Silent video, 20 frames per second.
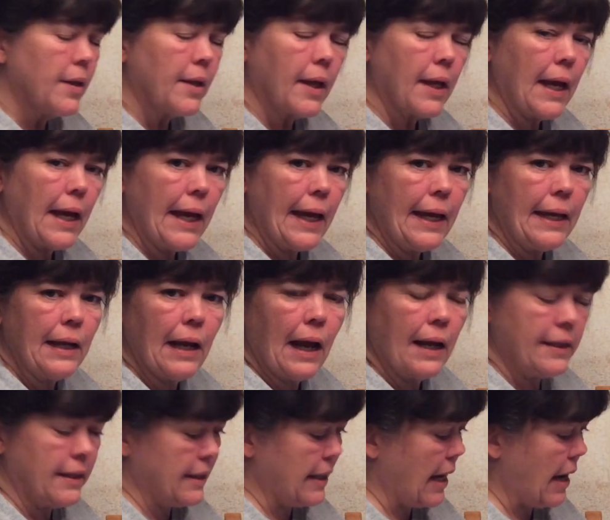Okay, I
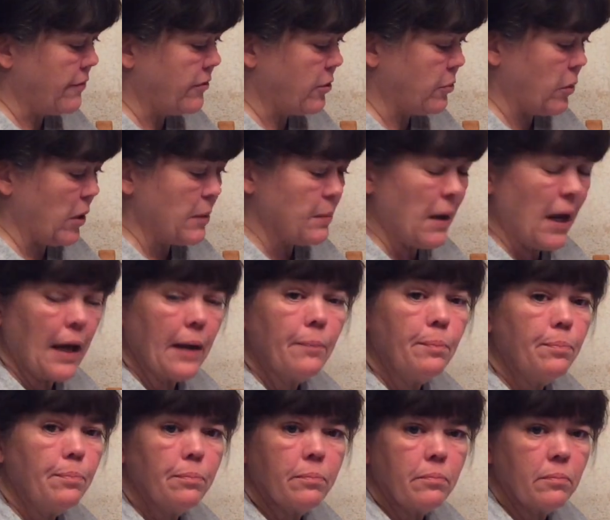didn't have to bring my
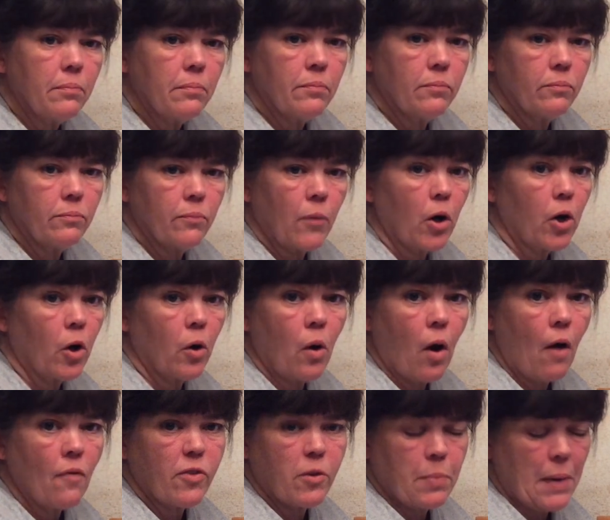marker
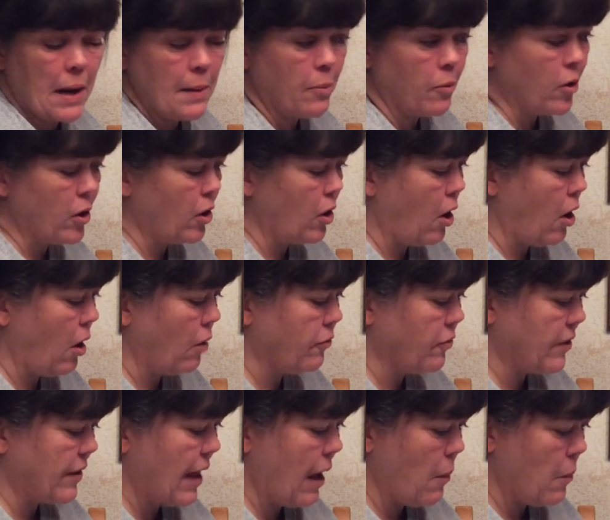off the paper at all
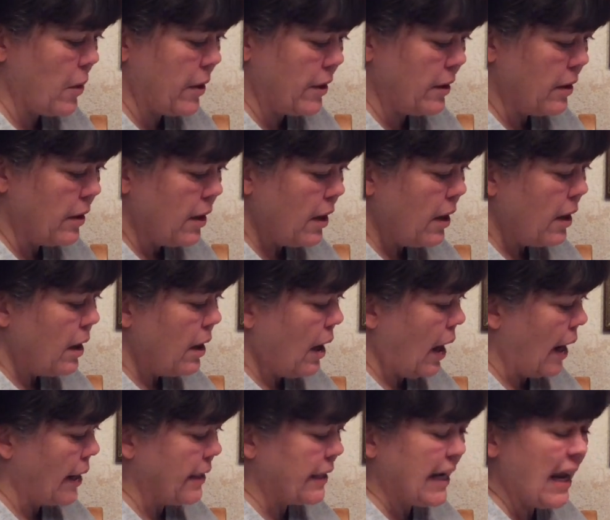for that one.
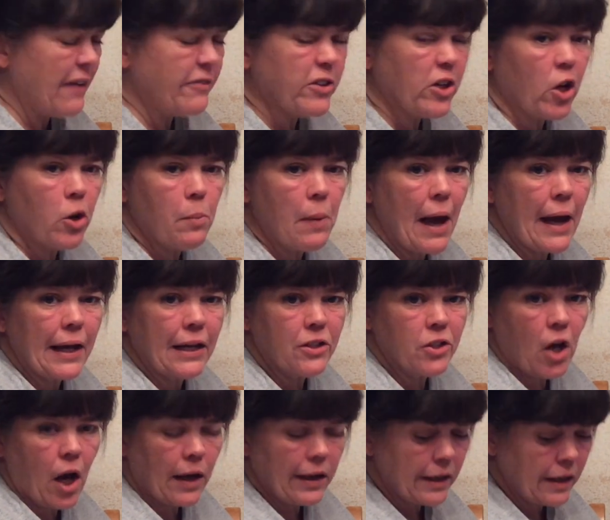I didn't have to go back and
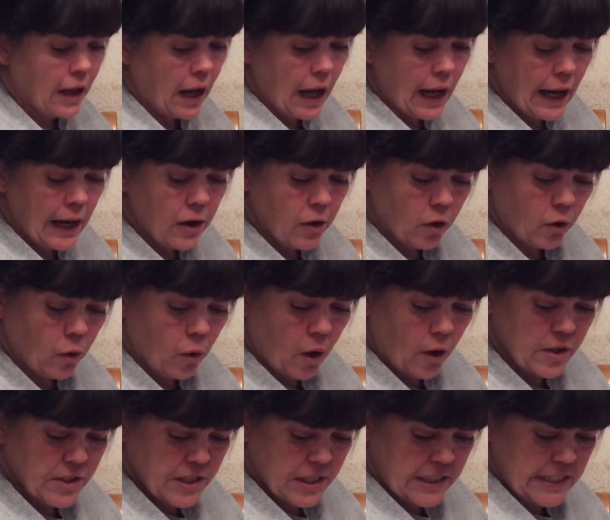dot an I or
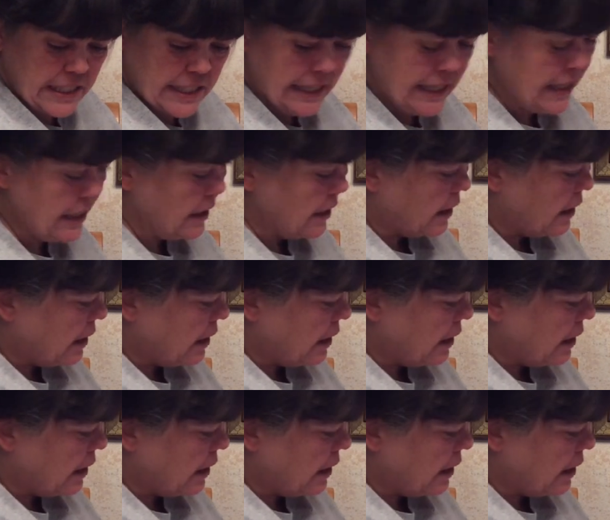cross a T.